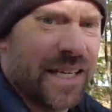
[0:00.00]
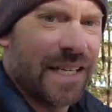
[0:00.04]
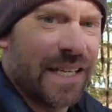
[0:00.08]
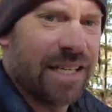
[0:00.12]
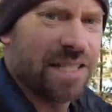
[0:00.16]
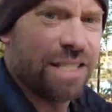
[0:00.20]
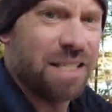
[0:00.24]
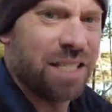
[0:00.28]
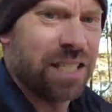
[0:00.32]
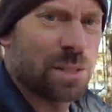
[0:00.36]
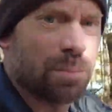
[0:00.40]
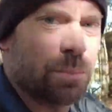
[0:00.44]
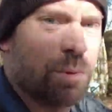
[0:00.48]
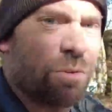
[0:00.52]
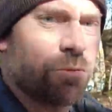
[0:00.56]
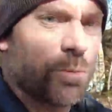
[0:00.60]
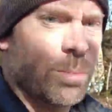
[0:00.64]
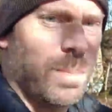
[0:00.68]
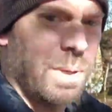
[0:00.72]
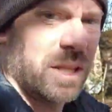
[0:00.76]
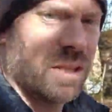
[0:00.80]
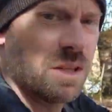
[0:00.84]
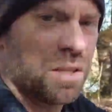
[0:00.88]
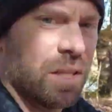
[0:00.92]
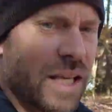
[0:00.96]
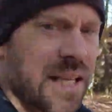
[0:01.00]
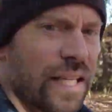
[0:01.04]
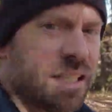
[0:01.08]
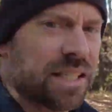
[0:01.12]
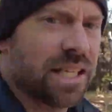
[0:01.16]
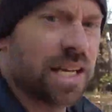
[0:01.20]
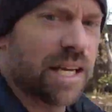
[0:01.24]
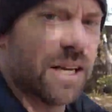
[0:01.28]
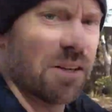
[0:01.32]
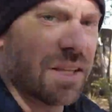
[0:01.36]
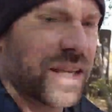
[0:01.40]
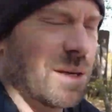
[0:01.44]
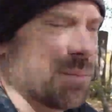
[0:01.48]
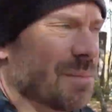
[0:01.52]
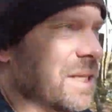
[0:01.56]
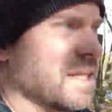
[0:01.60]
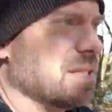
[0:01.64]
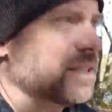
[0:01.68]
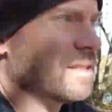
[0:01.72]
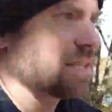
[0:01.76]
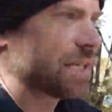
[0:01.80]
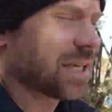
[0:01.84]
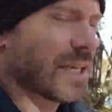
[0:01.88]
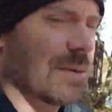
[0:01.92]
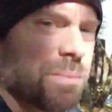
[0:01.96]
Since I'm over by the lake now, that
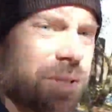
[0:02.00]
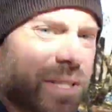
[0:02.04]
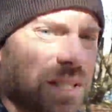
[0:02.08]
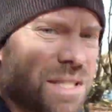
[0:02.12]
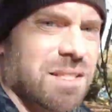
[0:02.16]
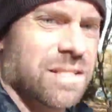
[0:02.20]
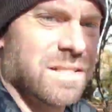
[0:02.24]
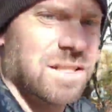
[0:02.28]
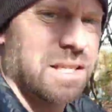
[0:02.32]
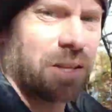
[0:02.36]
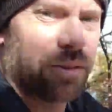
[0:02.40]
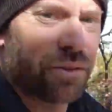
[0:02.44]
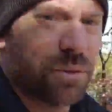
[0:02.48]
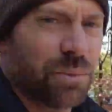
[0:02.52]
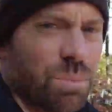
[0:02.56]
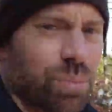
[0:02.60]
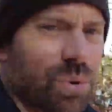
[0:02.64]
means I'm at the southern